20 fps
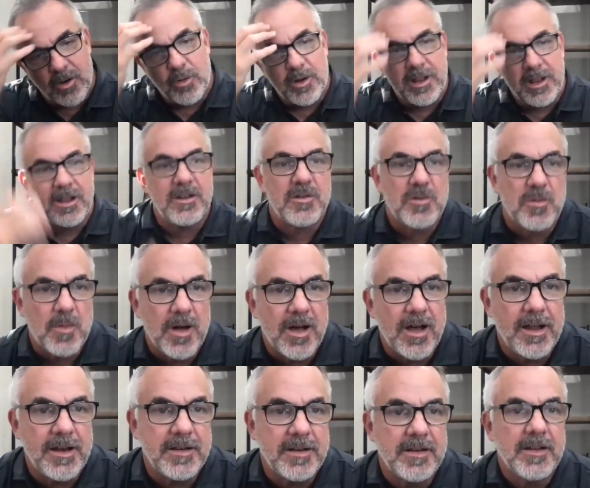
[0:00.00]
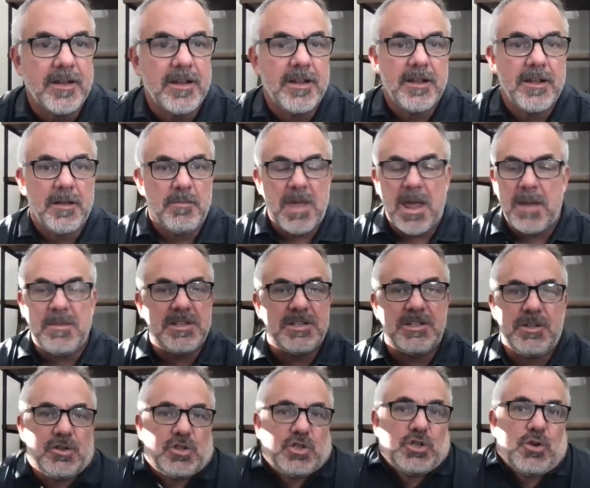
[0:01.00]
quitting in your mind, maybe
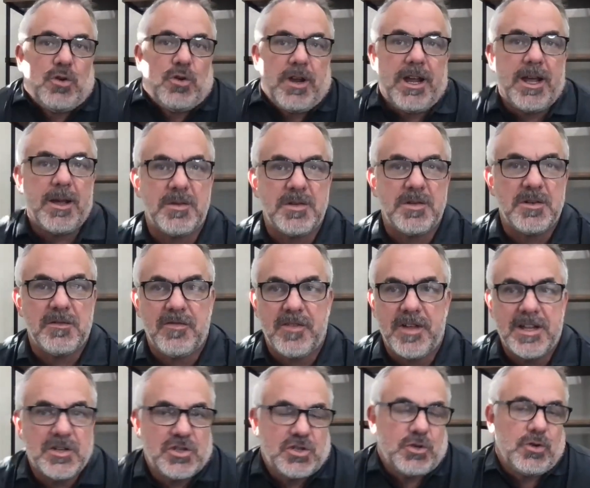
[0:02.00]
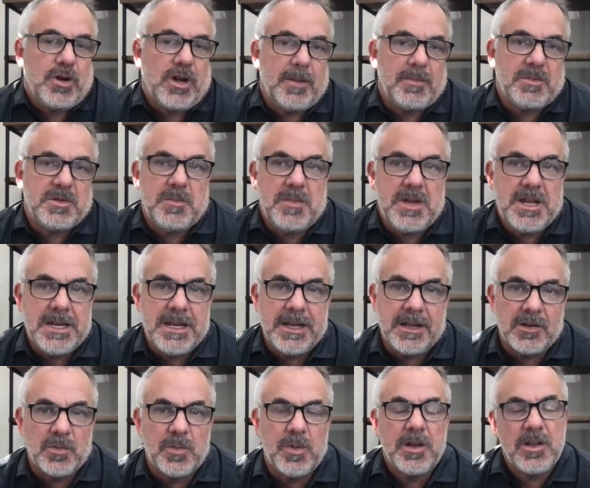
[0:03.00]
still showing up to events, showing up to
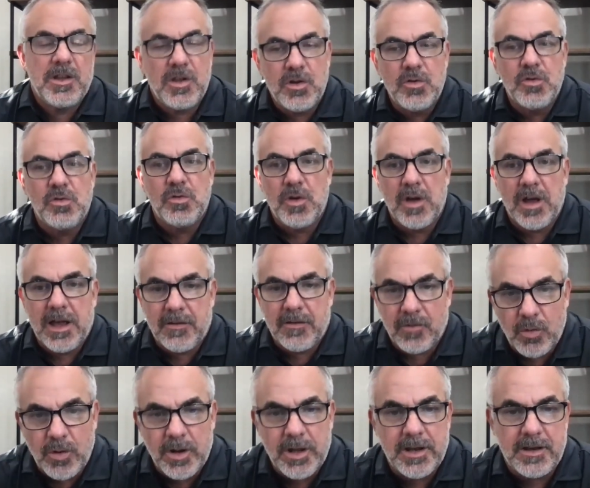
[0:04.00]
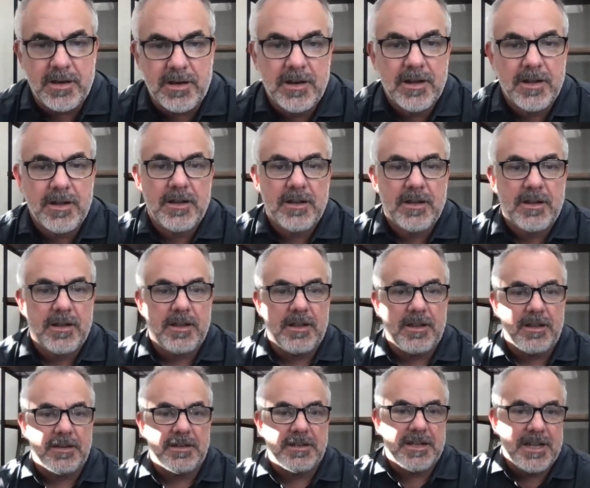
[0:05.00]
meetings, but you have quit
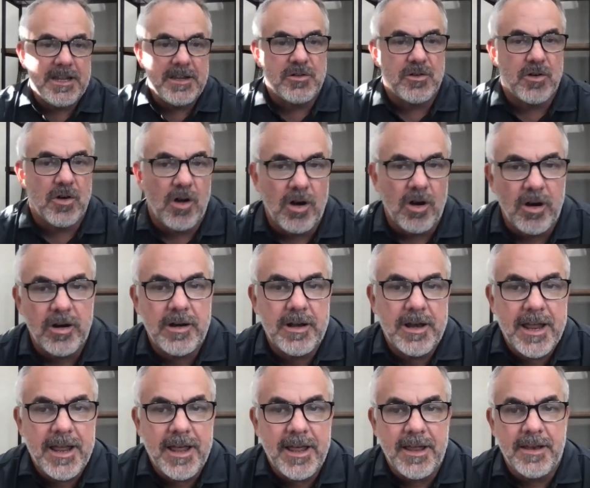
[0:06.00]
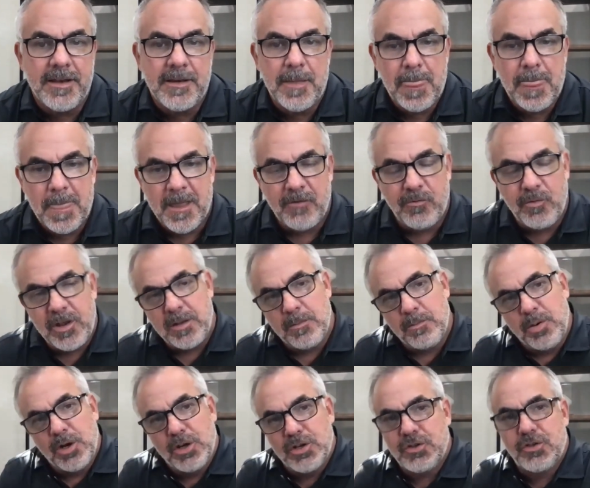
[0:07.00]
in your heart. And if we can
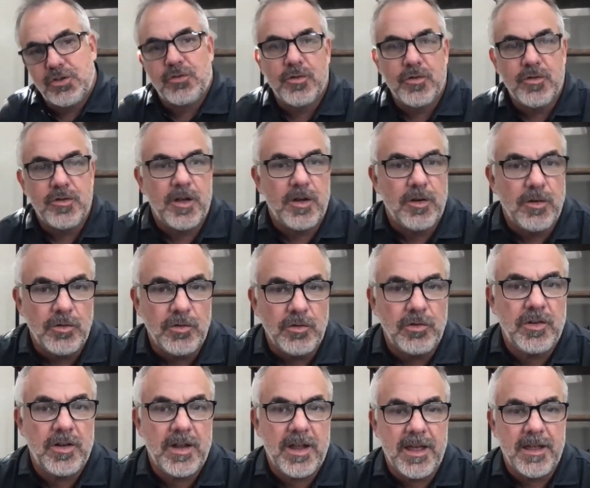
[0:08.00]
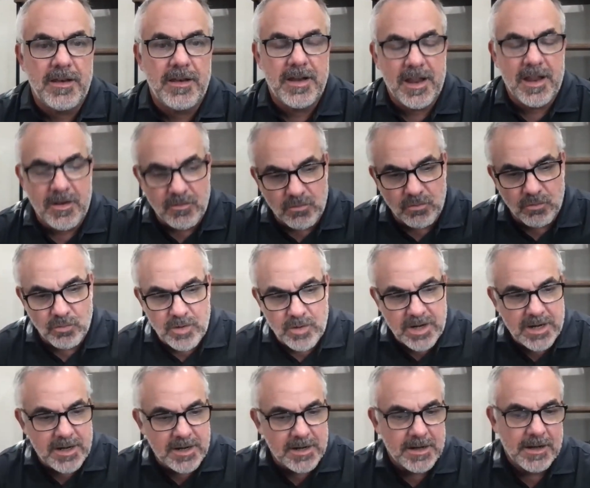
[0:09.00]
push through those and
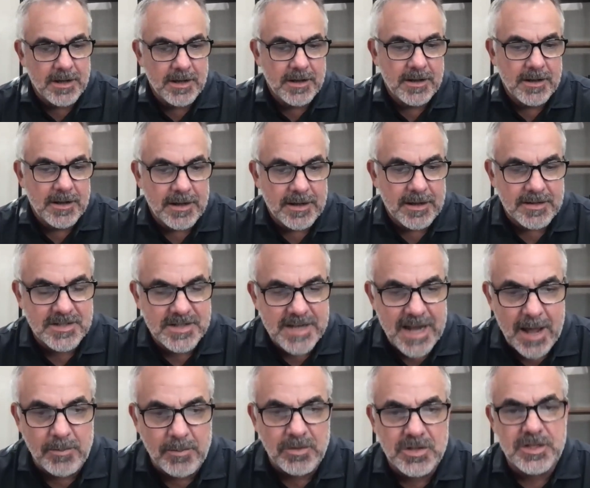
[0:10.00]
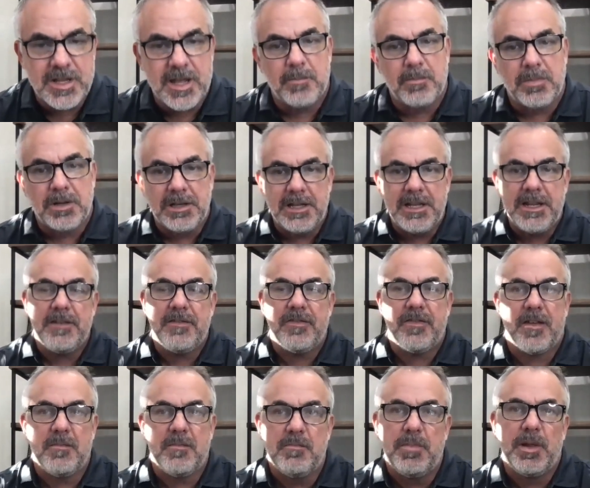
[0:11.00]
re-establish that belief
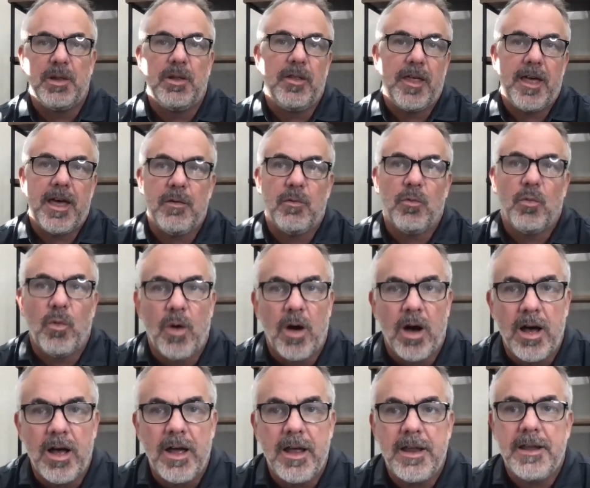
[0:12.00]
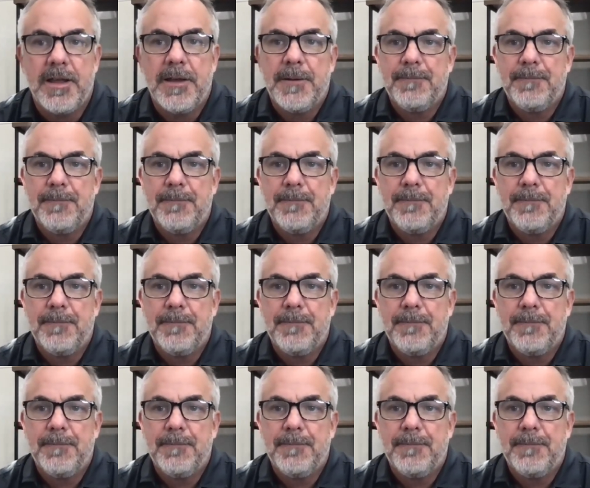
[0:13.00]
and build that why,